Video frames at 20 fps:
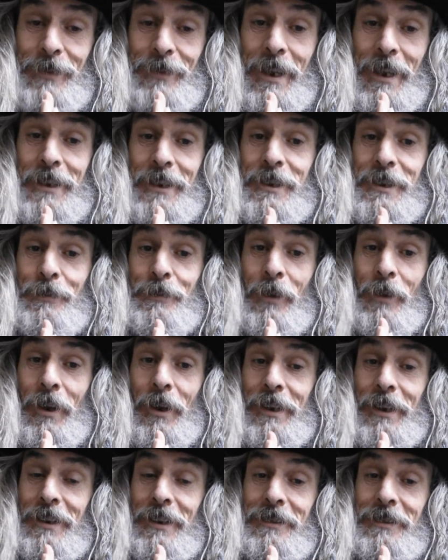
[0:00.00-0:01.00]
and
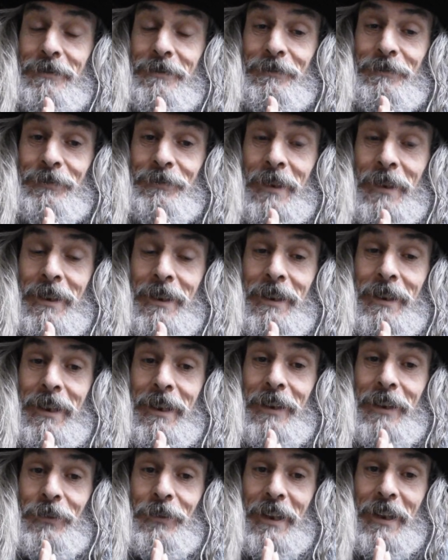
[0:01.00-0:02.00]
minor
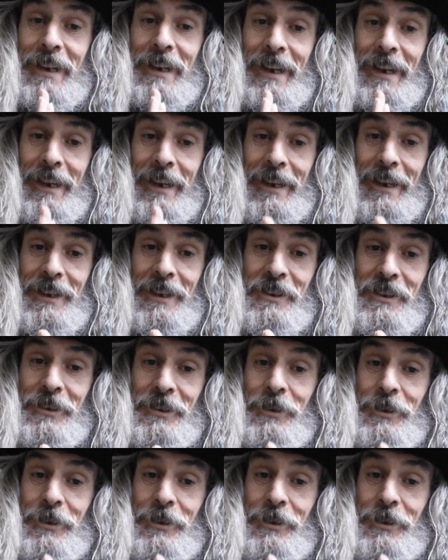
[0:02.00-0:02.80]
in the keys,